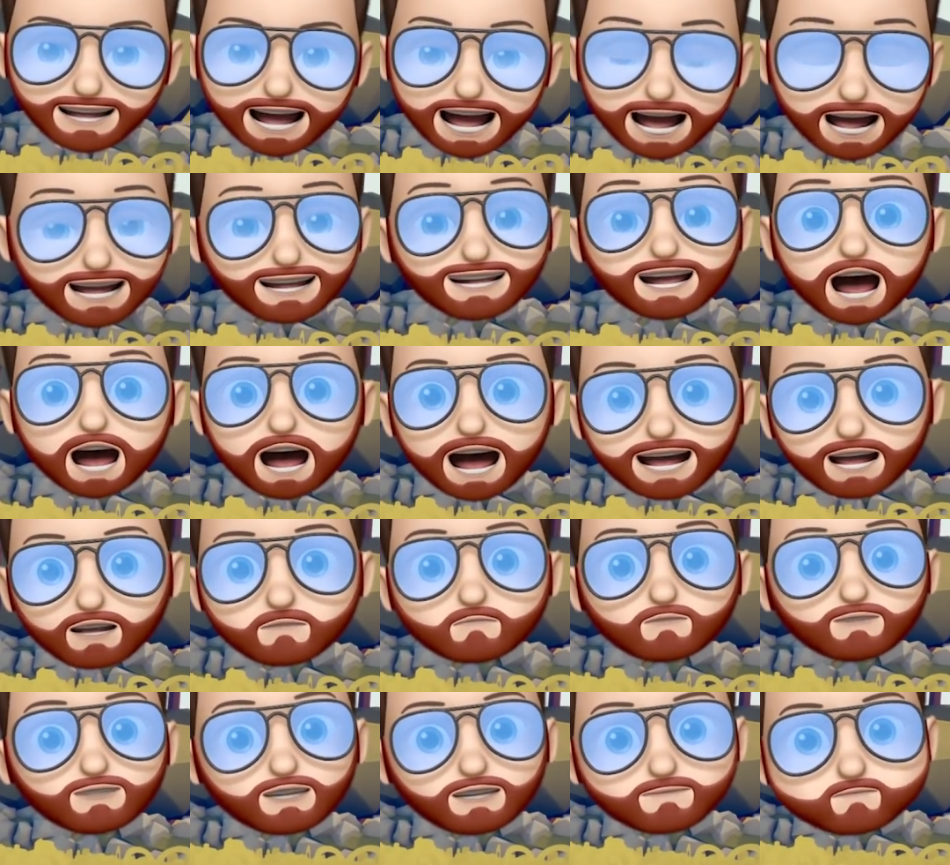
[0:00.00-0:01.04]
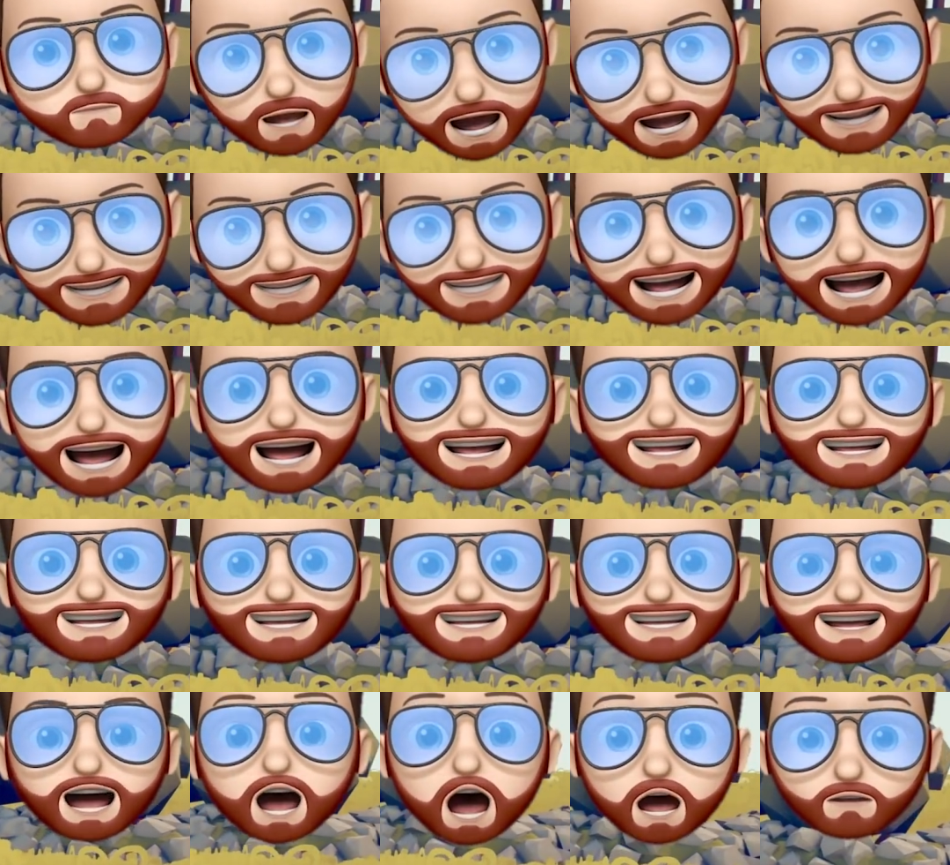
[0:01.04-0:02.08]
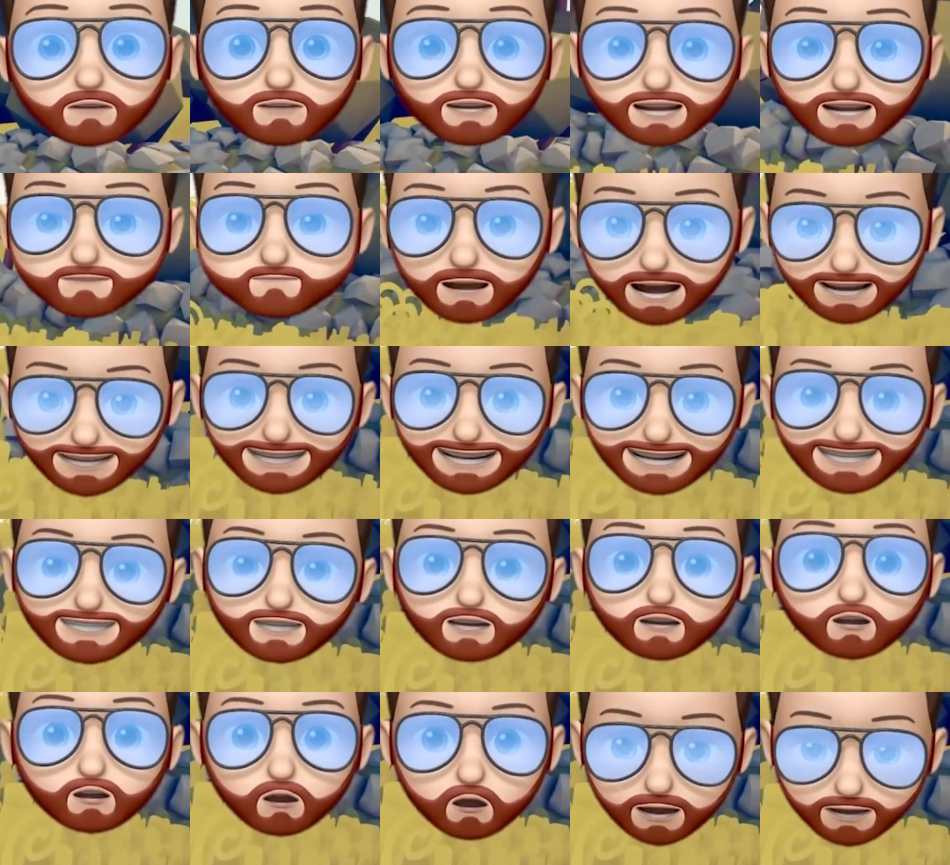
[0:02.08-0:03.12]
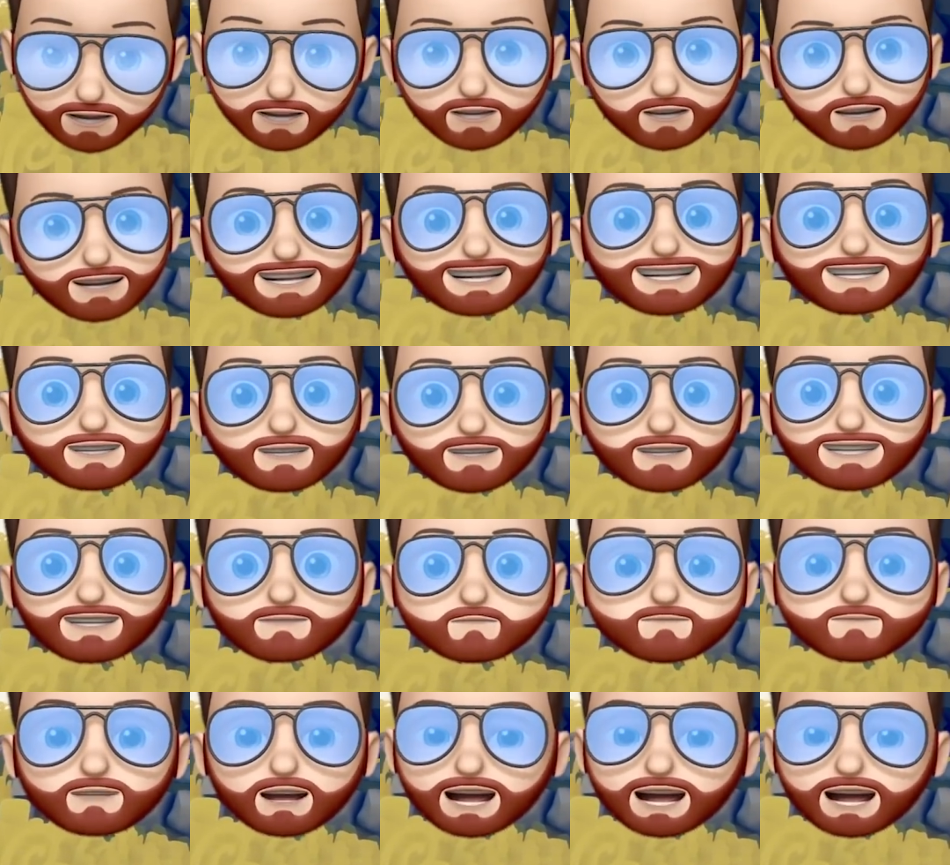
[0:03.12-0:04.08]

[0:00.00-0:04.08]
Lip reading: And I kind of respect that. I respect that it's a good-looking unit.